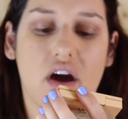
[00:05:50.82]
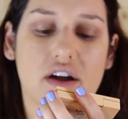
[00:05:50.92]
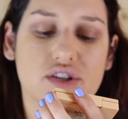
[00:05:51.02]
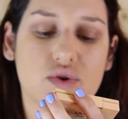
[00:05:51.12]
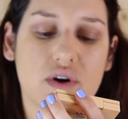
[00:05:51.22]

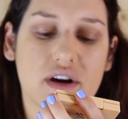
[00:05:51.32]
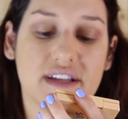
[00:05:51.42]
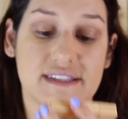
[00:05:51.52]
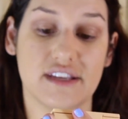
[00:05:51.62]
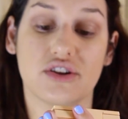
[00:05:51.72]
Contour,
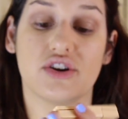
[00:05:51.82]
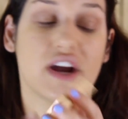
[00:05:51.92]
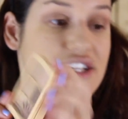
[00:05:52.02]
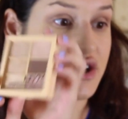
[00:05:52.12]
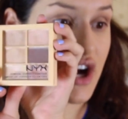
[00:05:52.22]
Conceal,
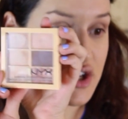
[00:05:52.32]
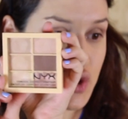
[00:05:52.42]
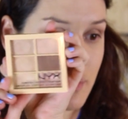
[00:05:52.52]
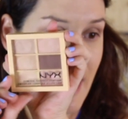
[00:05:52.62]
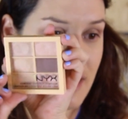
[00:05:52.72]
Correct, and
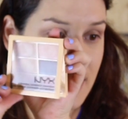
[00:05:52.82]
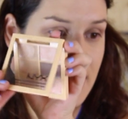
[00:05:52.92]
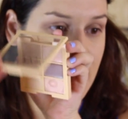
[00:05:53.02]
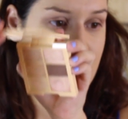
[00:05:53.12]
Contour palette.